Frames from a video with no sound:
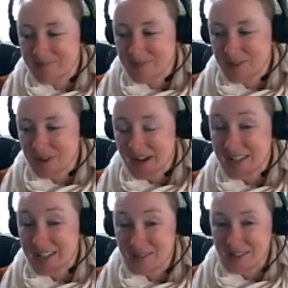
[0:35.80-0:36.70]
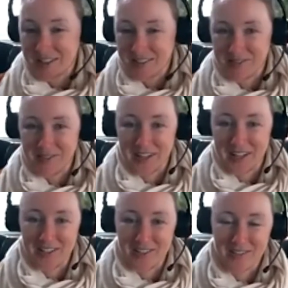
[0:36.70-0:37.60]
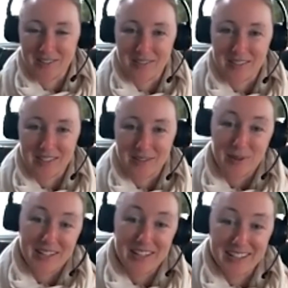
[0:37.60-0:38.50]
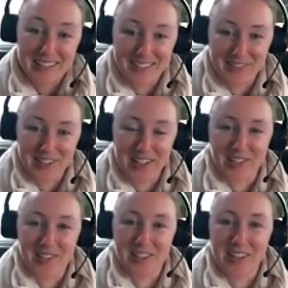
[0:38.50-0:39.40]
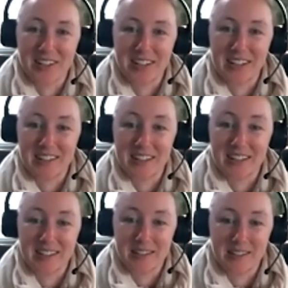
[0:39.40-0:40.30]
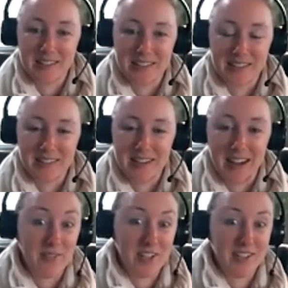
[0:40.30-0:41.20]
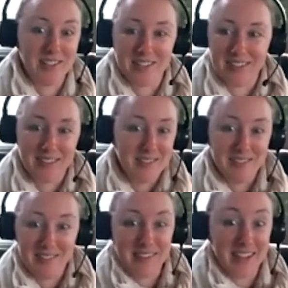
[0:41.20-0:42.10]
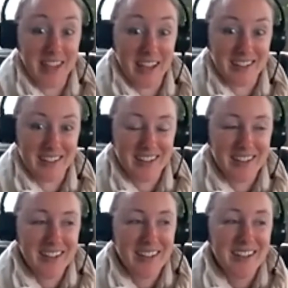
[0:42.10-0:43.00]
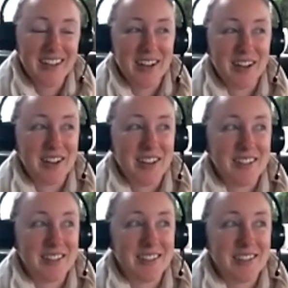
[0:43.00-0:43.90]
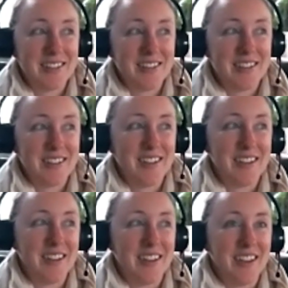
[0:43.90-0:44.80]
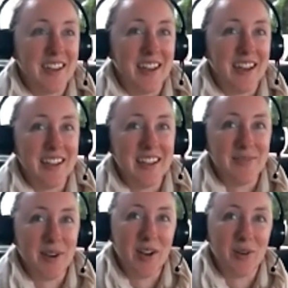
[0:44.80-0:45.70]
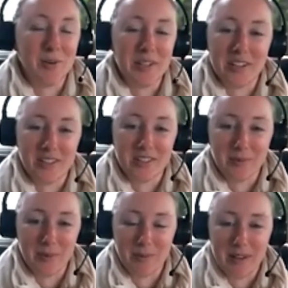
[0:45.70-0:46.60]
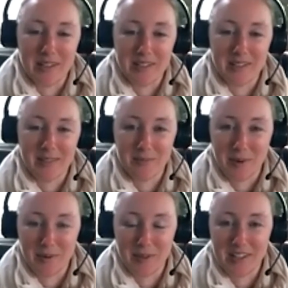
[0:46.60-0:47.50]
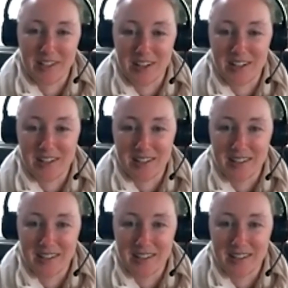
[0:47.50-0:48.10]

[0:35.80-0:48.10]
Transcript: trying to achieve financial independence and financial security, and then to just have it just like that is, I think, my whole relationship with money's probably going to change.